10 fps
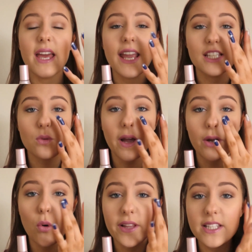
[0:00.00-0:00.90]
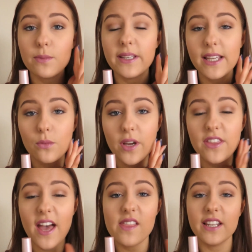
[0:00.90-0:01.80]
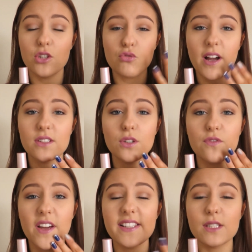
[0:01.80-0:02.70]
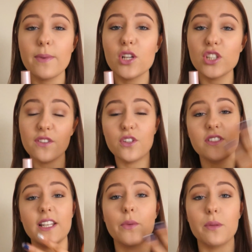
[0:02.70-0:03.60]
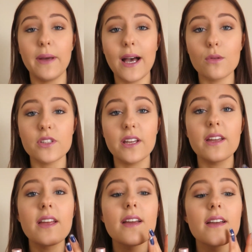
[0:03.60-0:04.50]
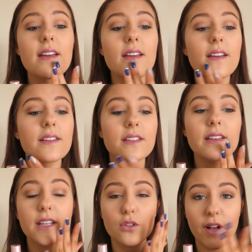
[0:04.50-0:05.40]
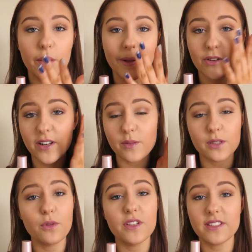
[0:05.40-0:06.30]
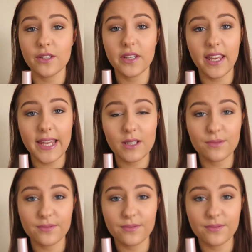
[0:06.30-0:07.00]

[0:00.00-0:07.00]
It's quite oily to begin with, and then it dries on your face, especially if you set it with a powder. It is incredibly smooth and silky.